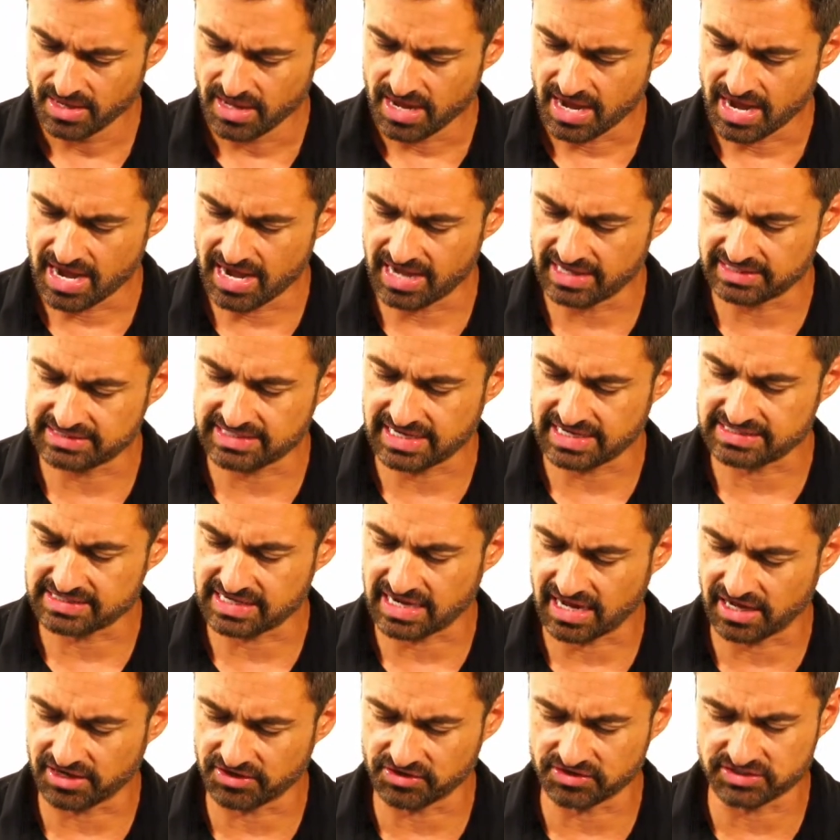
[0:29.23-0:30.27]
It says
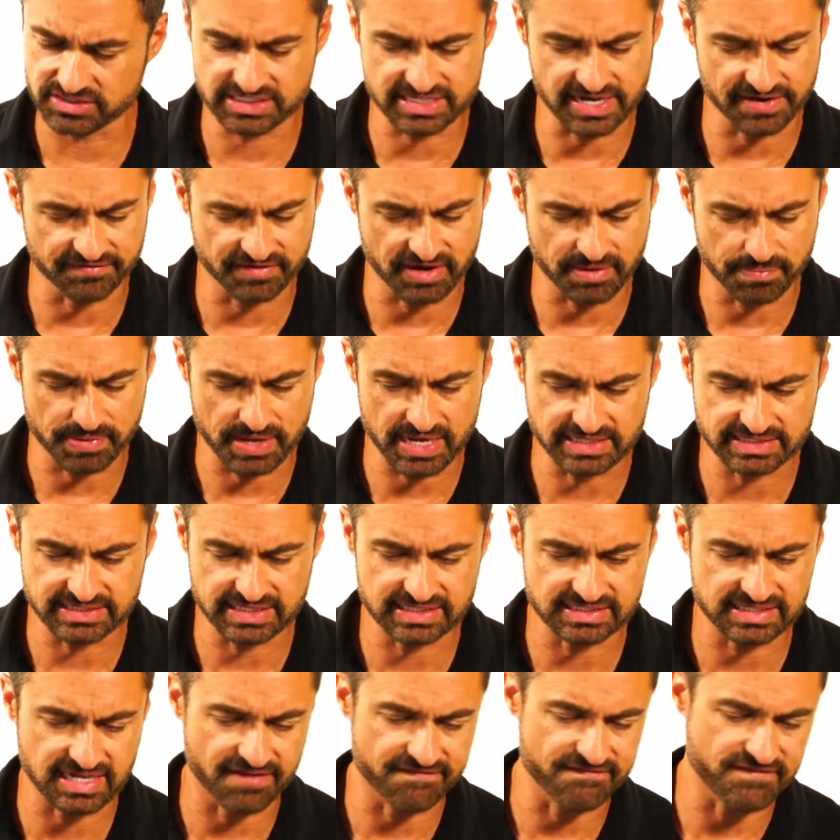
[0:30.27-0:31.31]
170
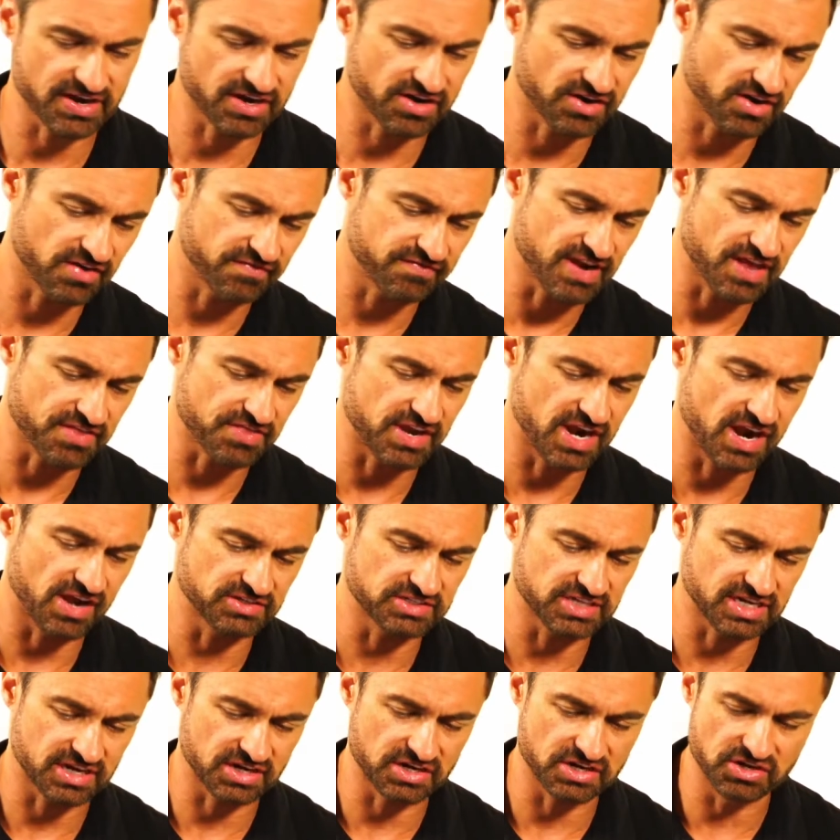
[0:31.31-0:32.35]
pieces. I figure if nothing
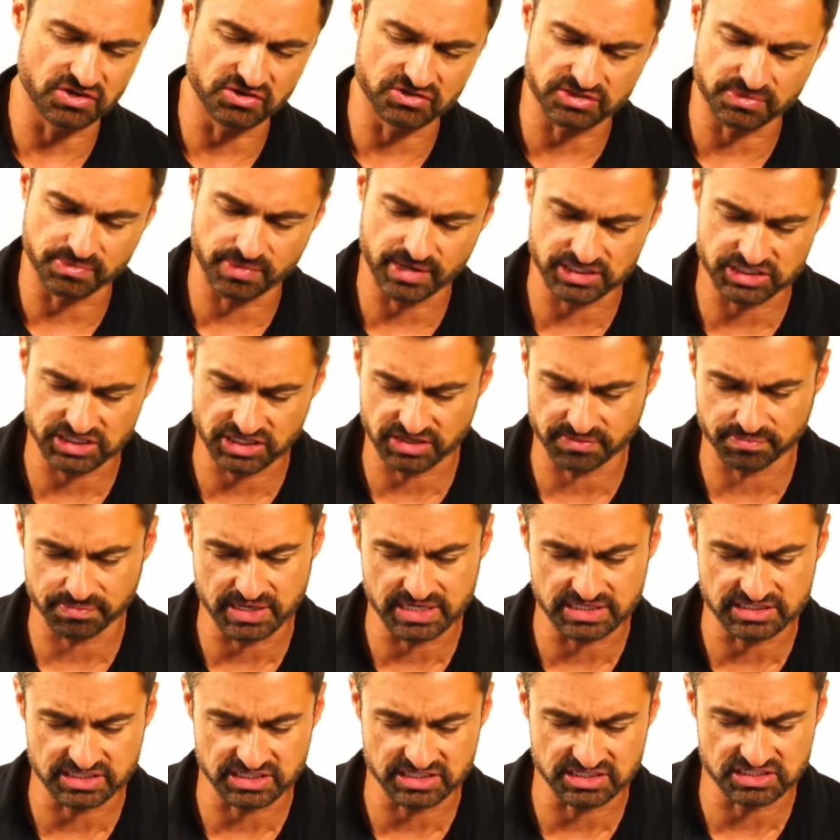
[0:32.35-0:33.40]
else, I could use a bunch of the
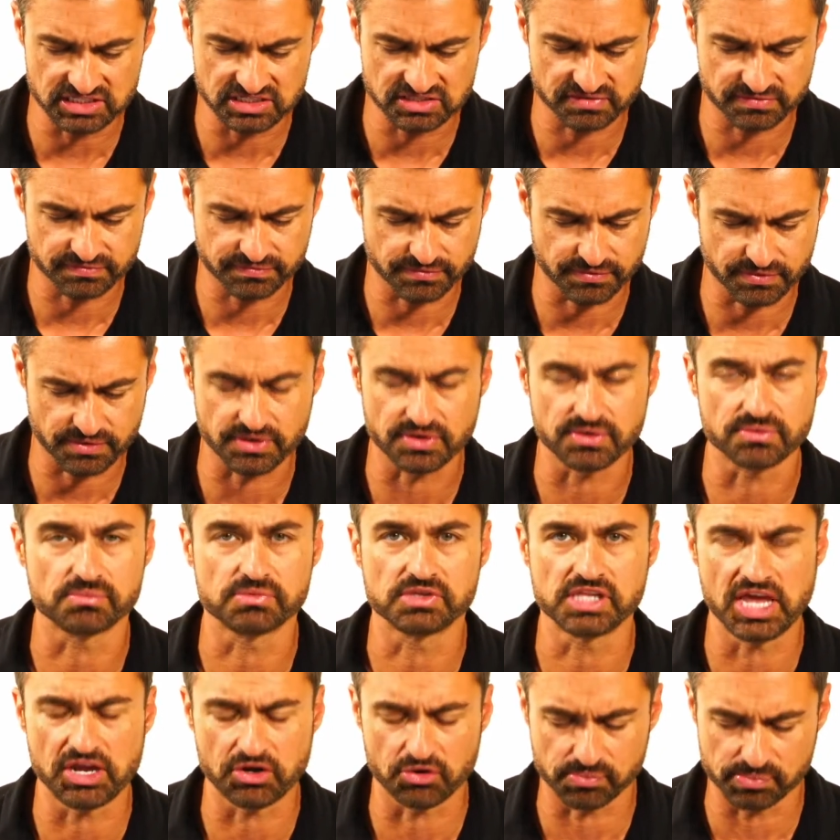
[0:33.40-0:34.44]
pieces for
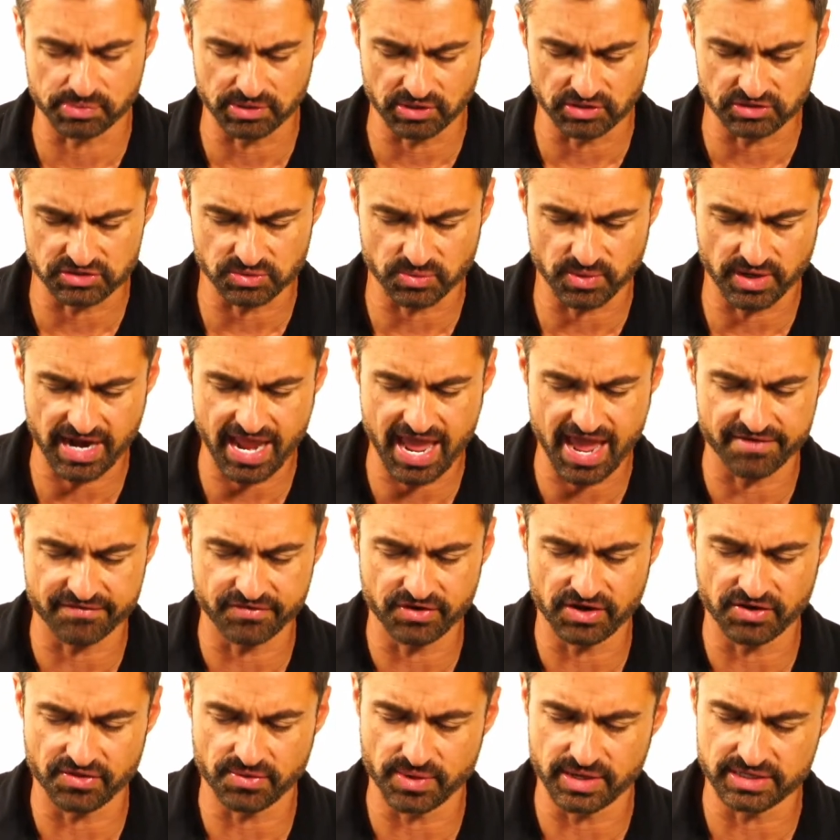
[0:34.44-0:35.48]
later builds or what have
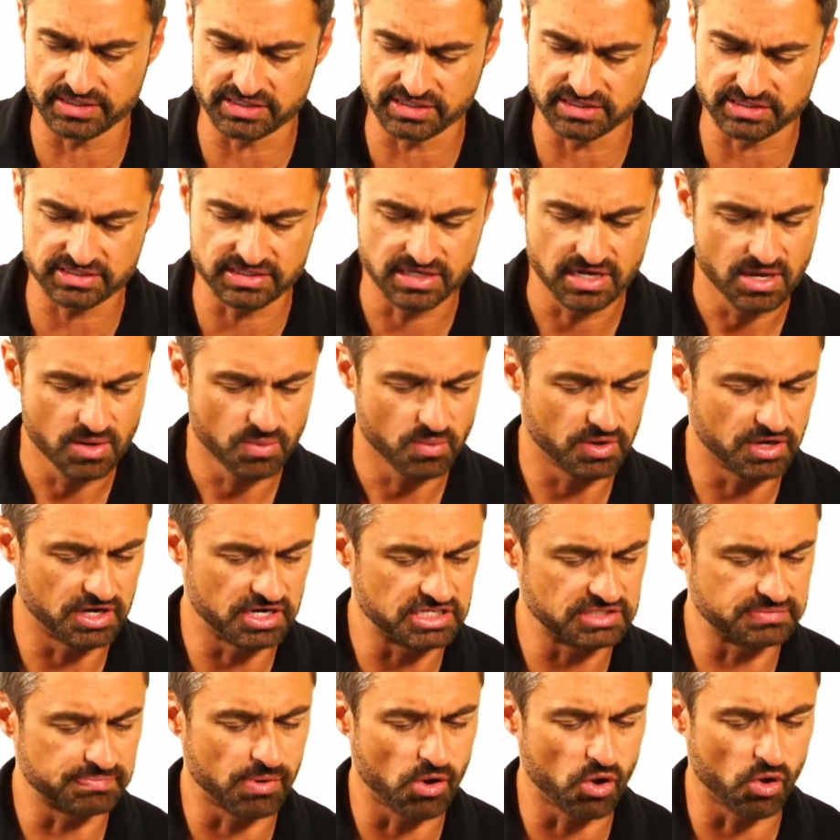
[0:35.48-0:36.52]
you. Otherwise, it's one of
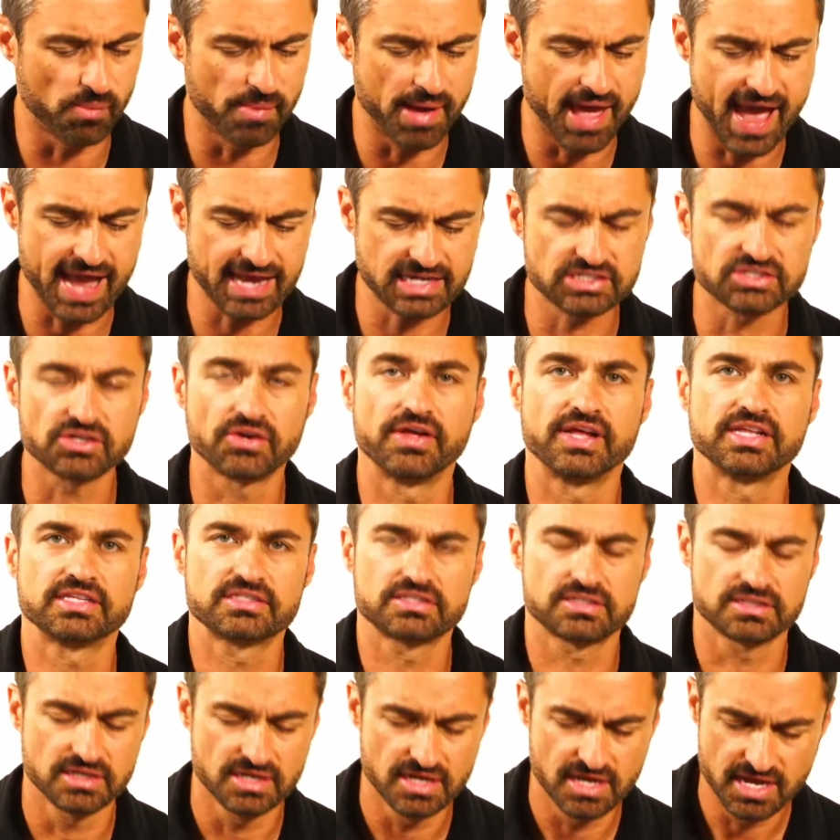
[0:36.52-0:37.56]
these pullbacks, so
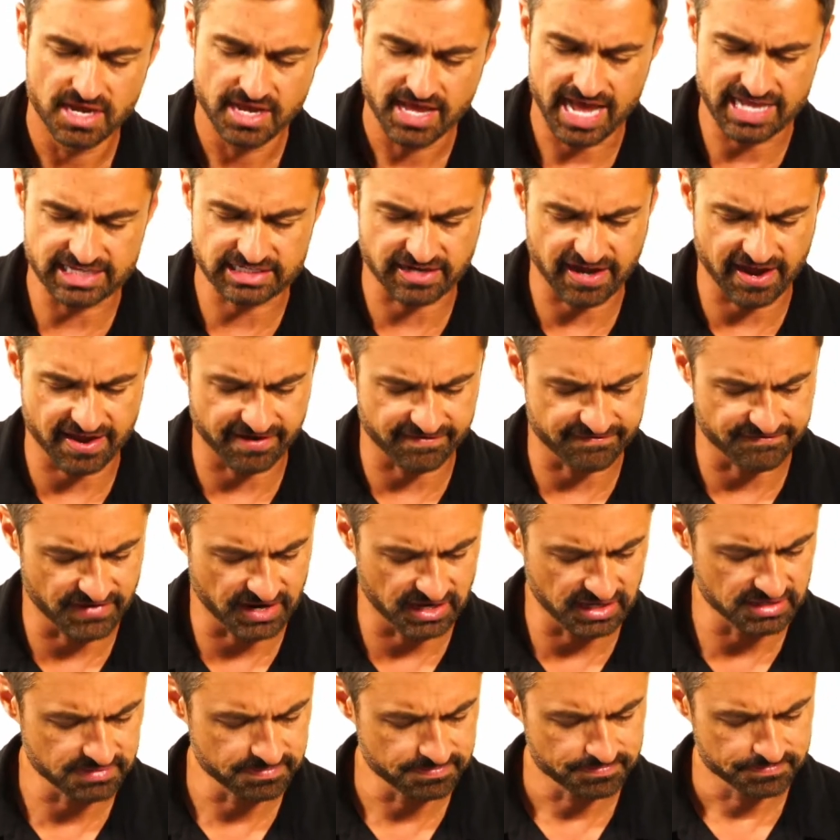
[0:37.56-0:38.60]
that's kind of
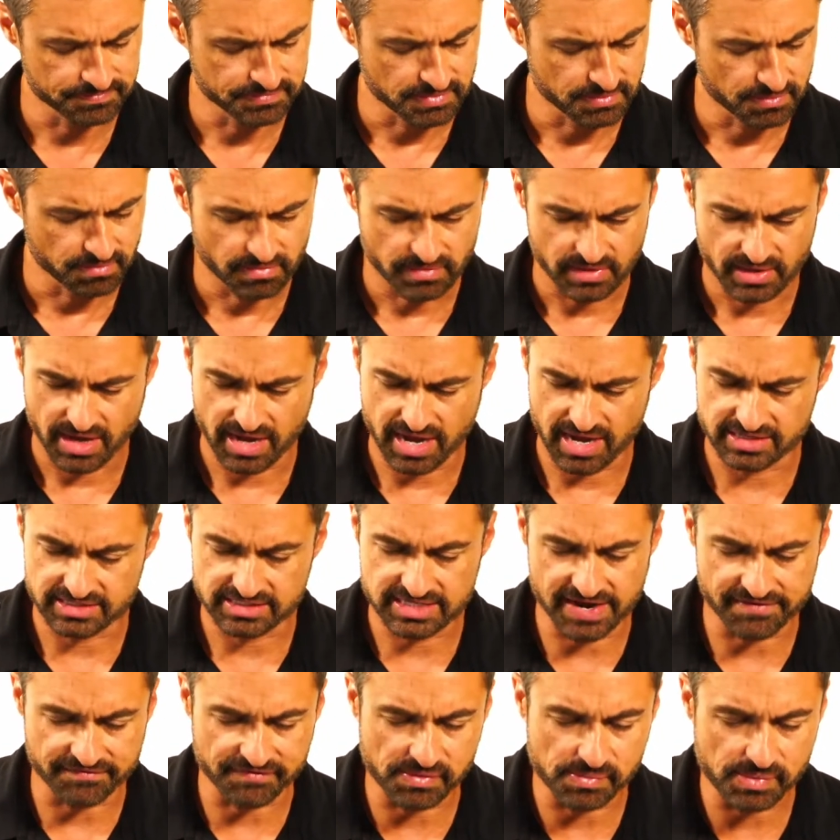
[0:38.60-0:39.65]
fun.
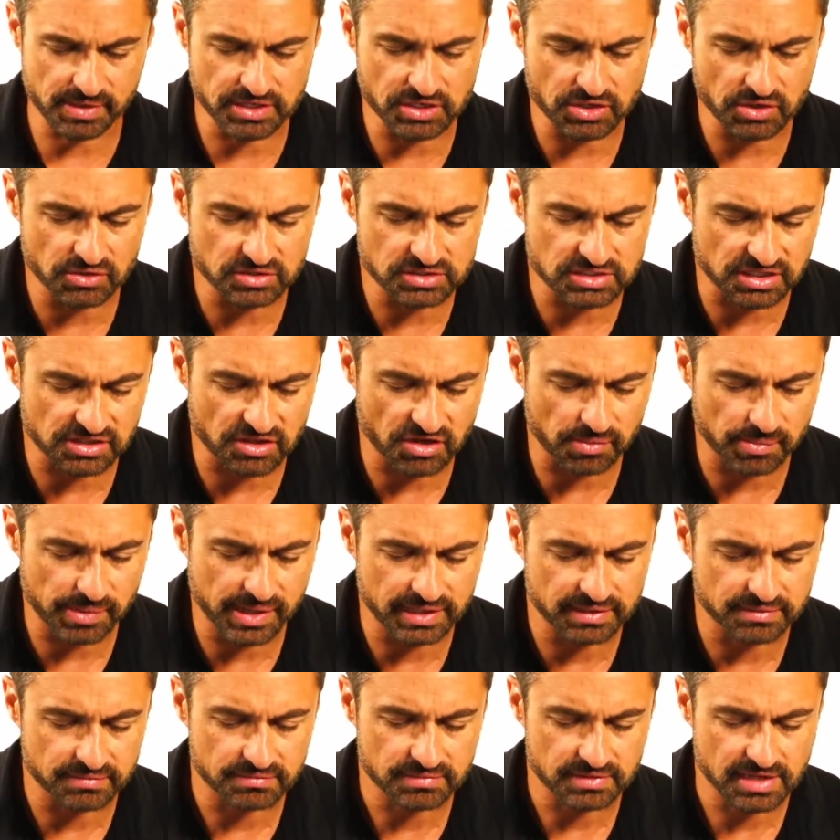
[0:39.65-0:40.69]
Definitely been used a little
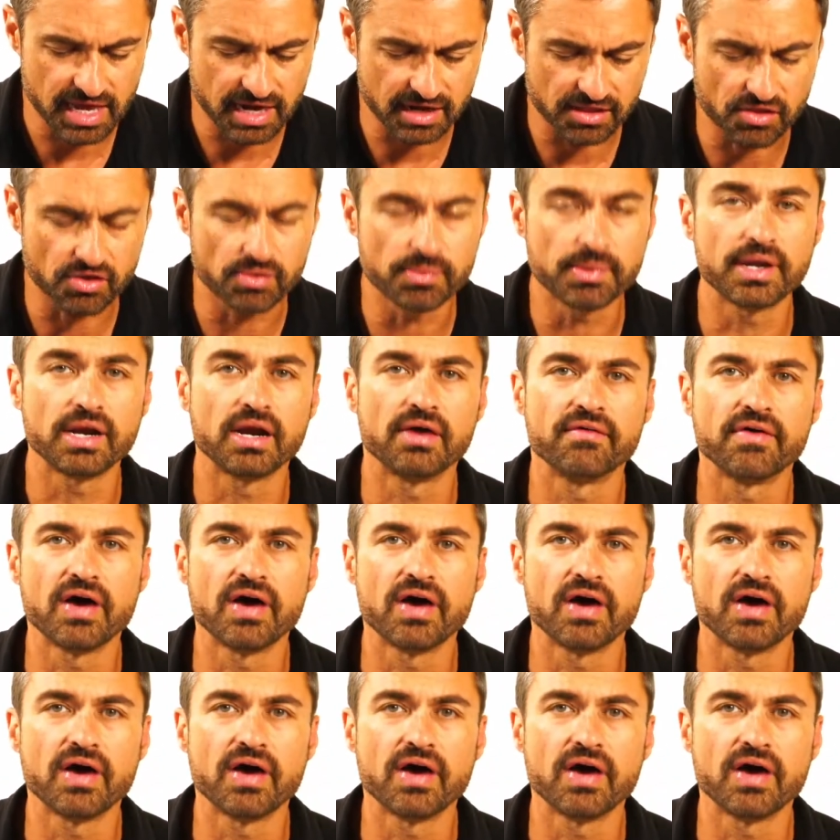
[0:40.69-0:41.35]
bit. Got a little bit